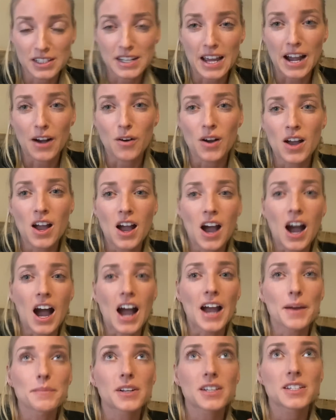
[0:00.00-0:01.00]
Now,
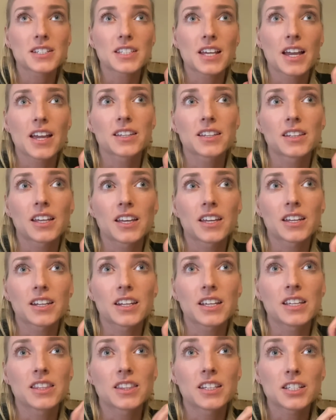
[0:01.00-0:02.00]
I'm not saying that
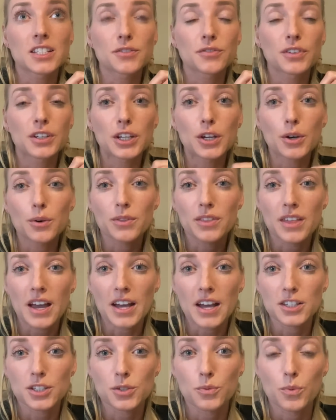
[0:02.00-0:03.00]
in this video
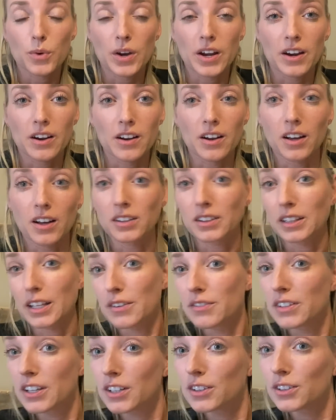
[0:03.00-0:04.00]
that's where
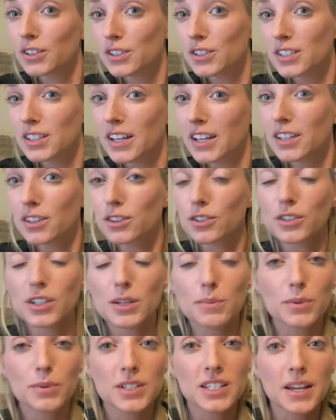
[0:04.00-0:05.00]
Olivia looked like
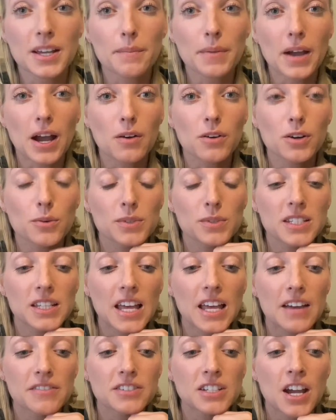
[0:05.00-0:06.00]
30% power was
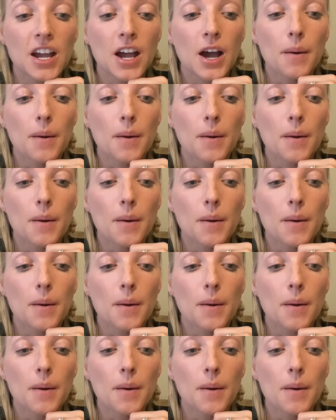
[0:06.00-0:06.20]
left,